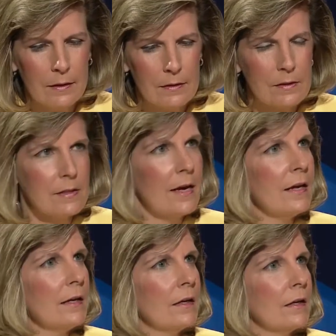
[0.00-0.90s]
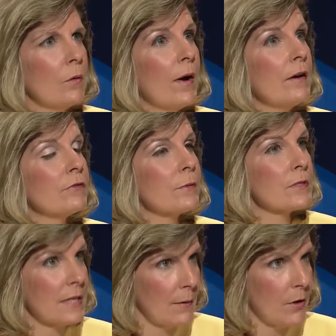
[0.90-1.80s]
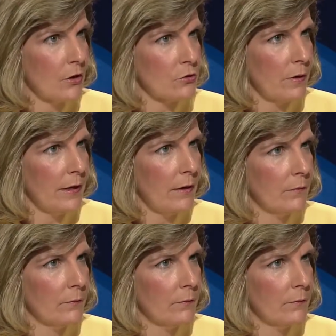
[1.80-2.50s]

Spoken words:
stay away from scam artists right now.